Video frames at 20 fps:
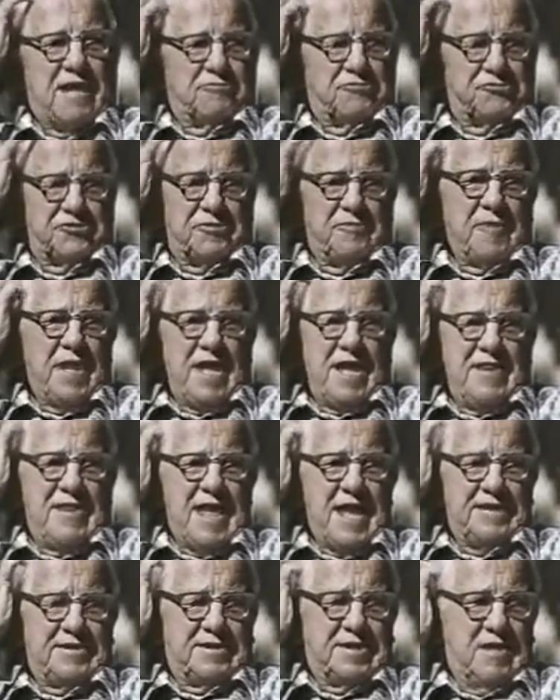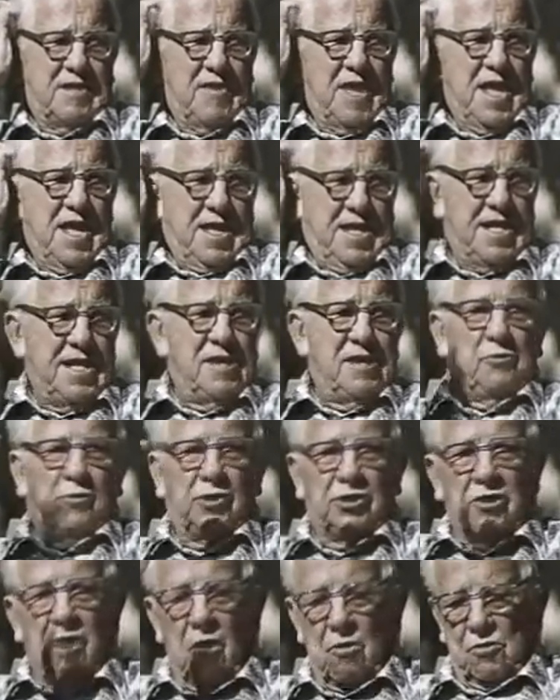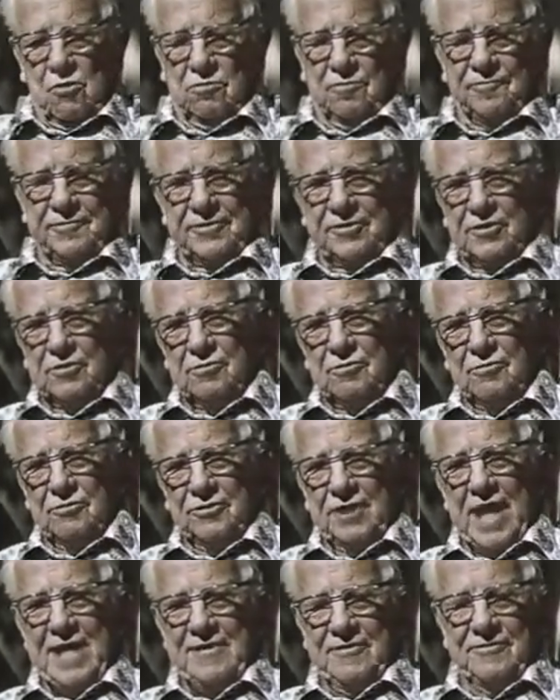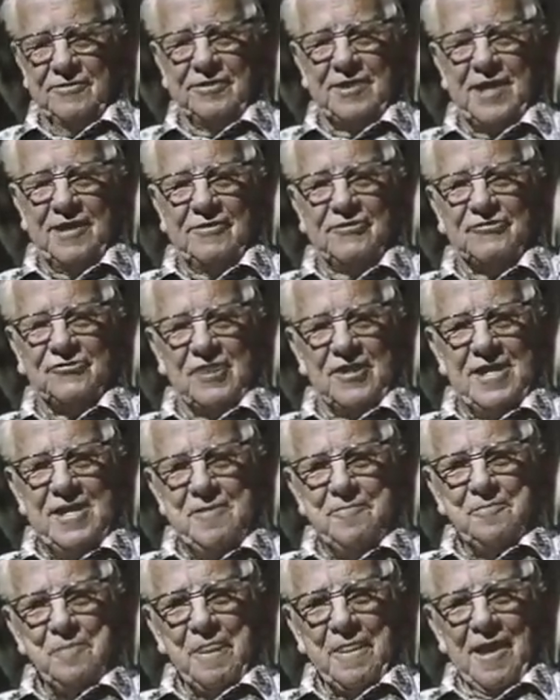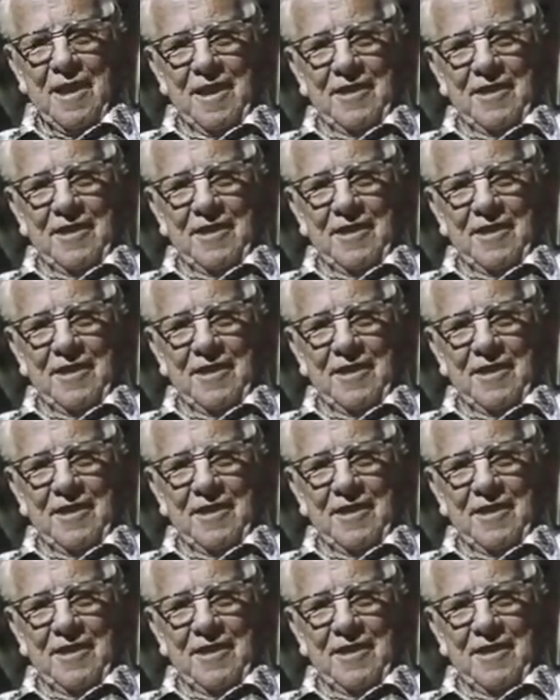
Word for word: announced that uh, he would go to Dayton, Tennessee